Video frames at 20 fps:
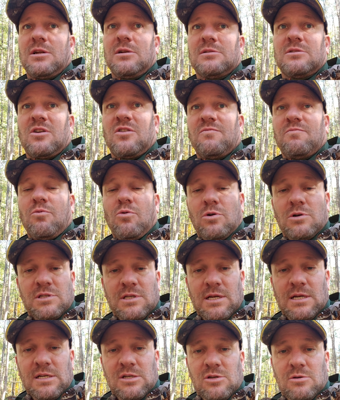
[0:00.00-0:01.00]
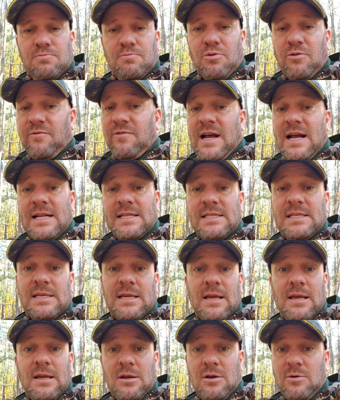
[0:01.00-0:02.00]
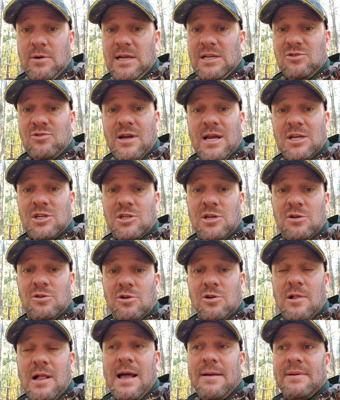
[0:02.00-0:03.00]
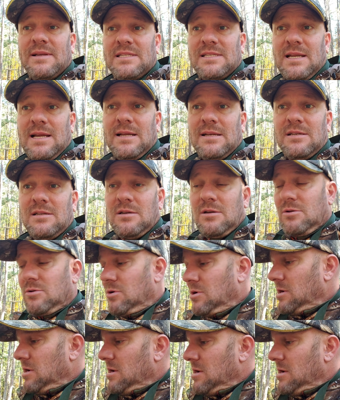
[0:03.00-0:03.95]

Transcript: on surfboards, and it provides great traction on your climbing stand too.